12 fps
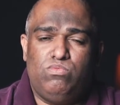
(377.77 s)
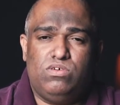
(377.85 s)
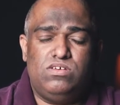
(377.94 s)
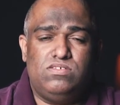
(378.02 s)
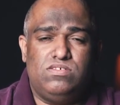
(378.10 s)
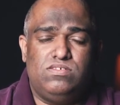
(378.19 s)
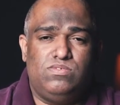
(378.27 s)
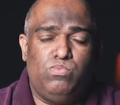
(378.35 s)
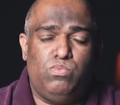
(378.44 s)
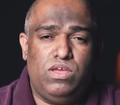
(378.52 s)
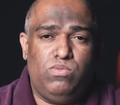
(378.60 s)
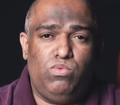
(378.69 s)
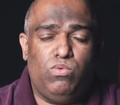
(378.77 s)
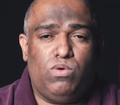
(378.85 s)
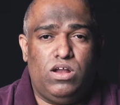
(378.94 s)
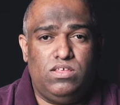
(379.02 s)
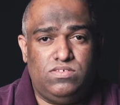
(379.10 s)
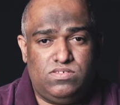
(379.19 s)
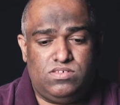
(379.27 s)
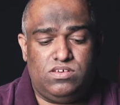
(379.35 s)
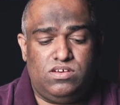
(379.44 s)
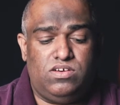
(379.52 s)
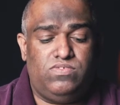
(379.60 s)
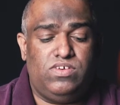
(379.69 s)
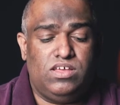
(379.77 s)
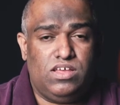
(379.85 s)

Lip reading: versus when we want to serve